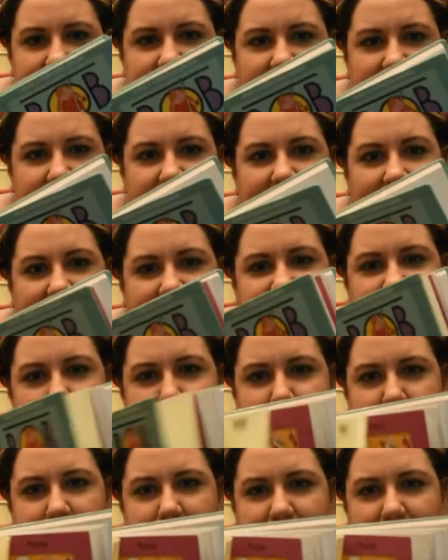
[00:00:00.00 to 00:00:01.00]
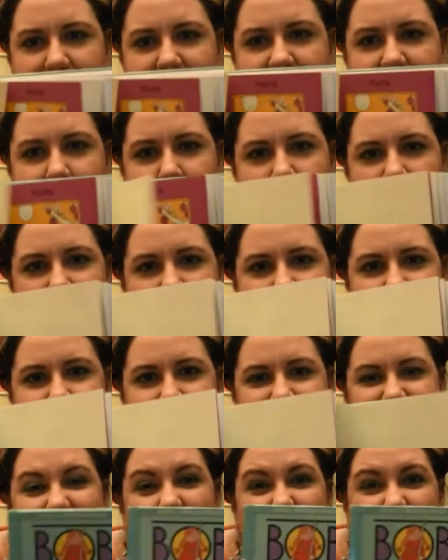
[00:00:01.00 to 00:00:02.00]
They're like separate books, but
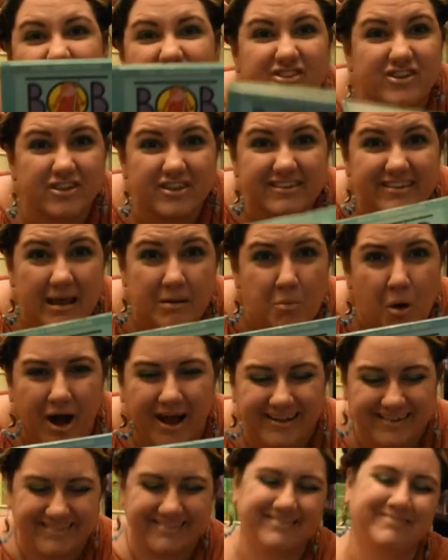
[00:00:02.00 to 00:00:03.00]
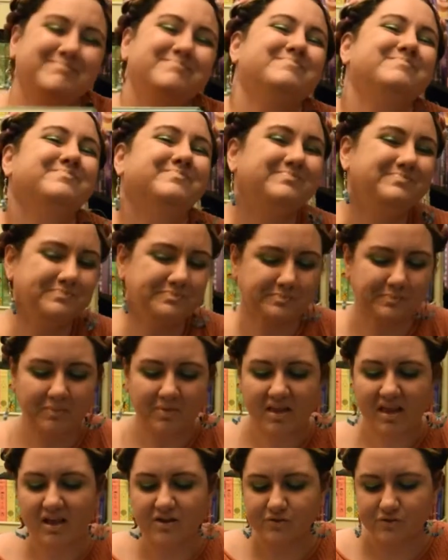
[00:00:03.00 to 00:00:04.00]
those are still the same ones.
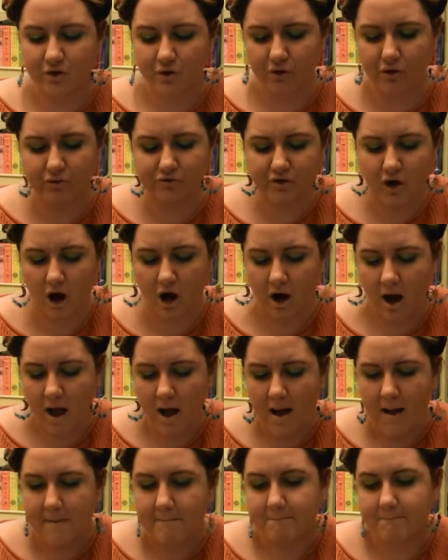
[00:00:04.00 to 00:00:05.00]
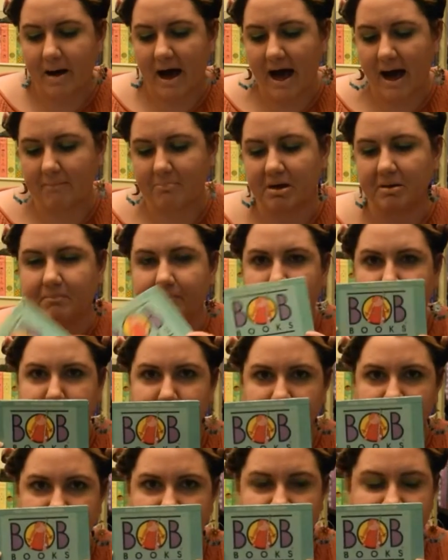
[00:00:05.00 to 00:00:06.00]
So those are Bob
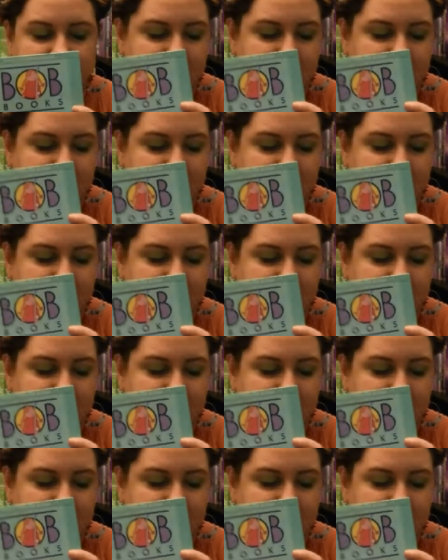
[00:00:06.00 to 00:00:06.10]
books.